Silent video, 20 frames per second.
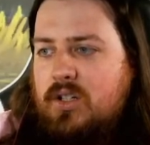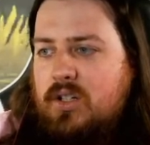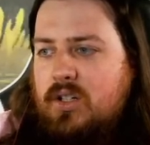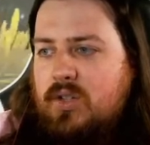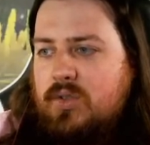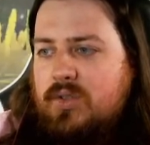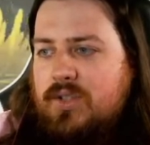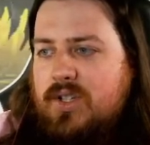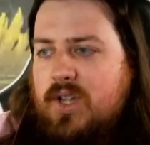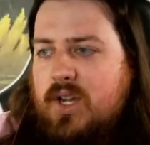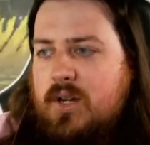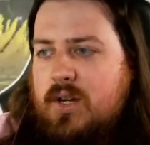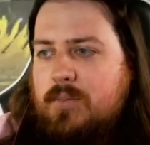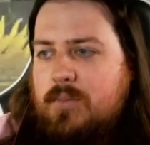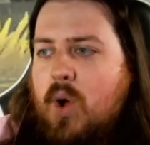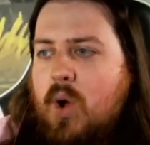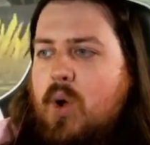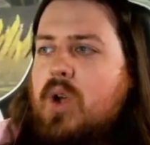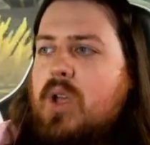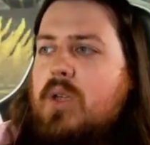Was that a
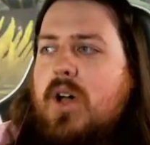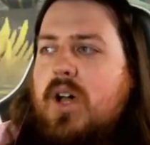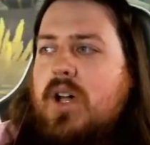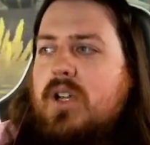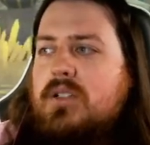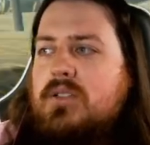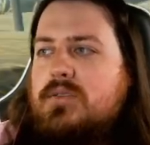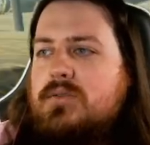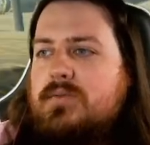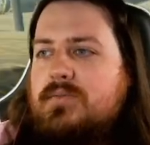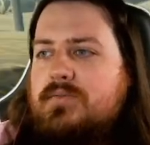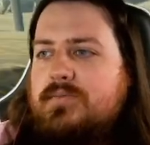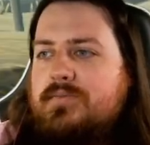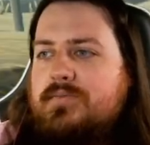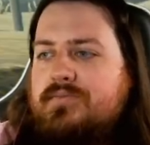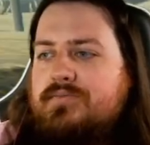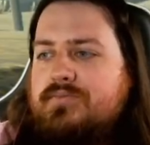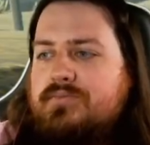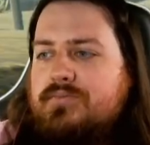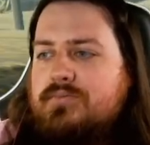Pokemon?
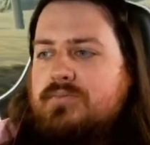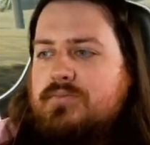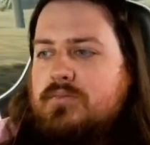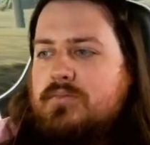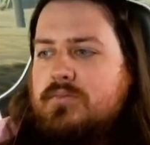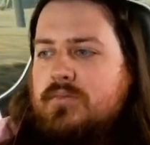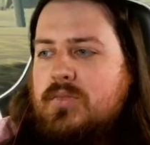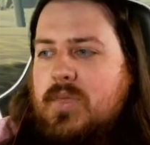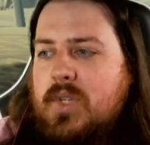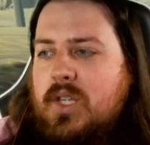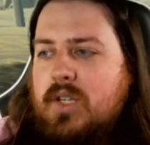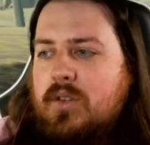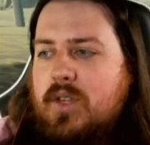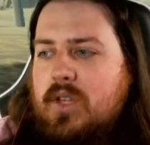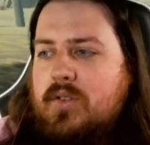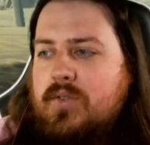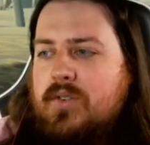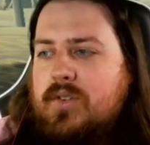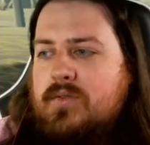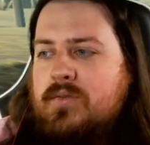I think of
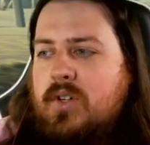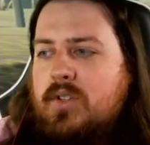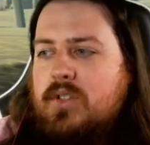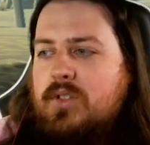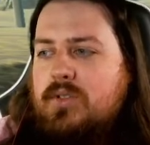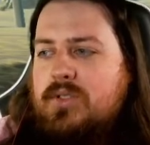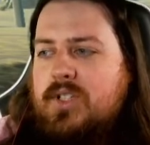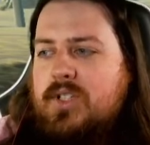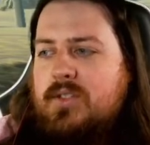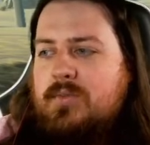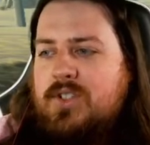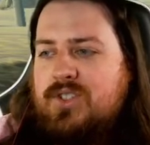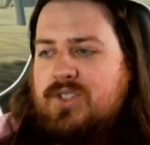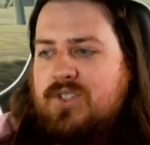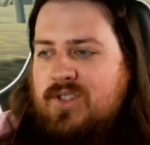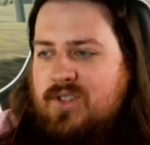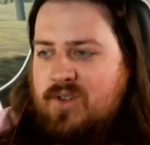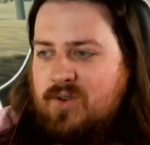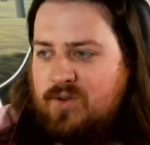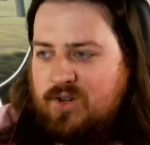it. Volo did mention
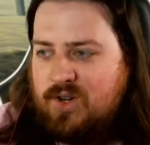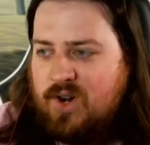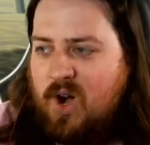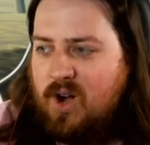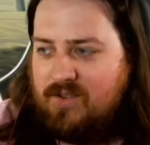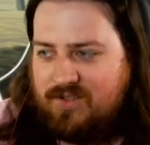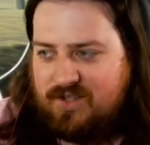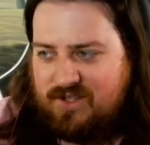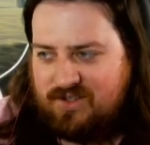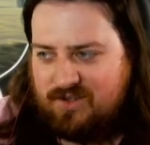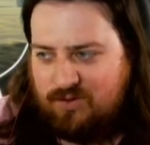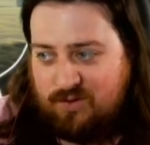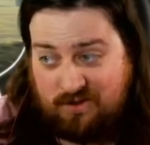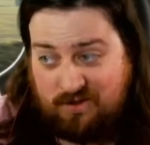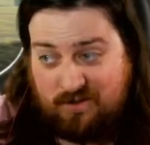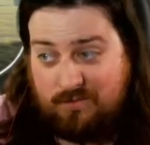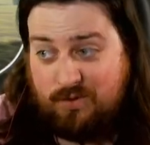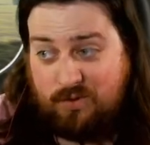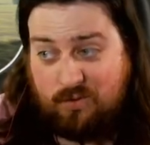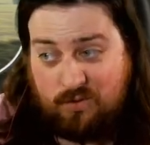there were carvings that
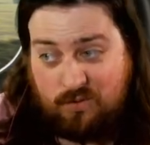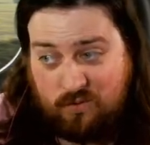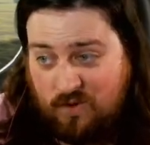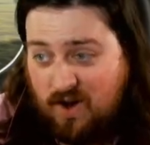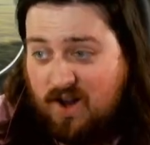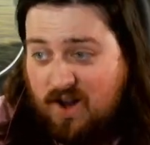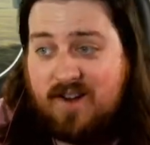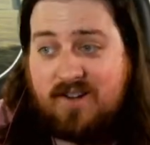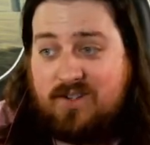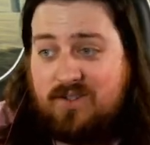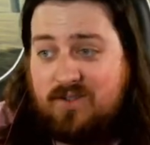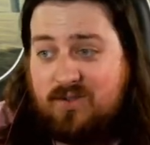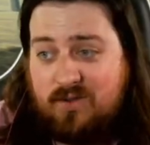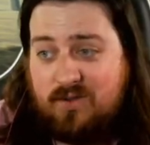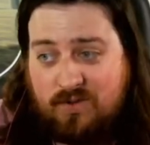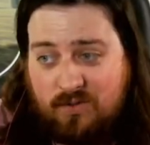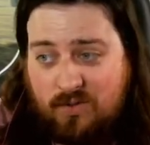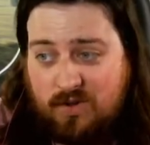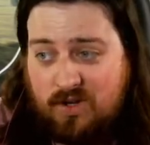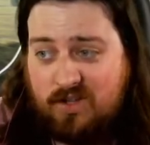resemble writings
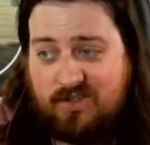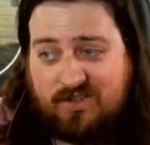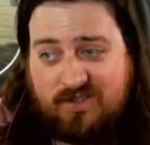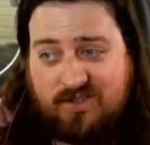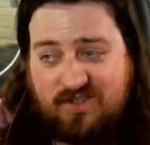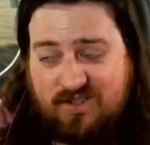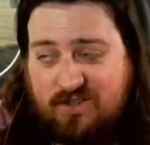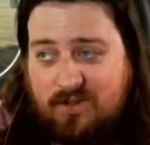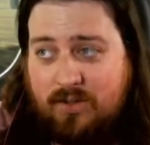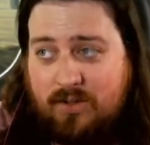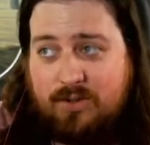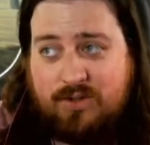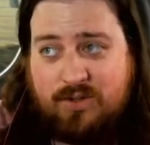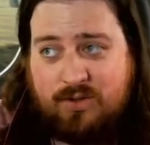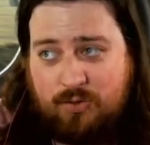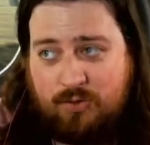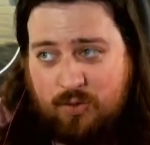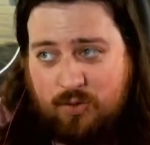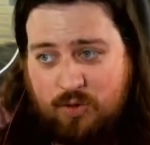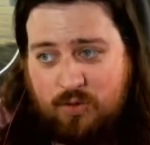on walls in Solaceon
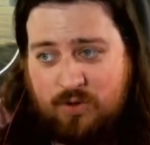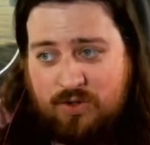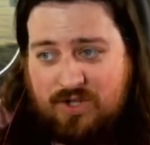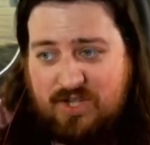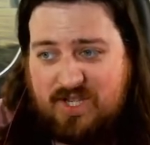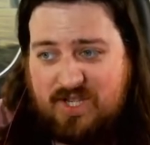Ruins.